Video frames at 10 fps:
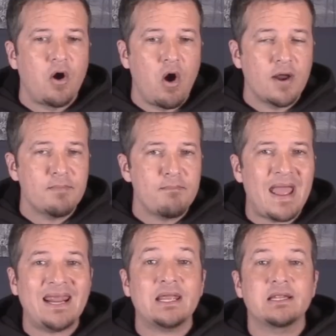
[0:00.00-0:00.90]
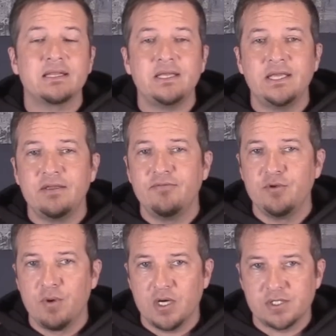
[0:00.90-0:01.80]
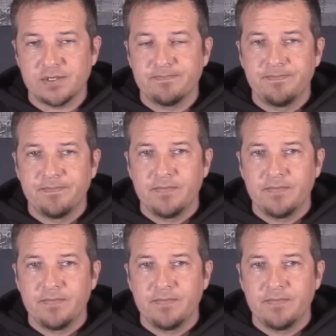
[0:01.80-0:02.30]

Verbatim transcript: automatically give you margin.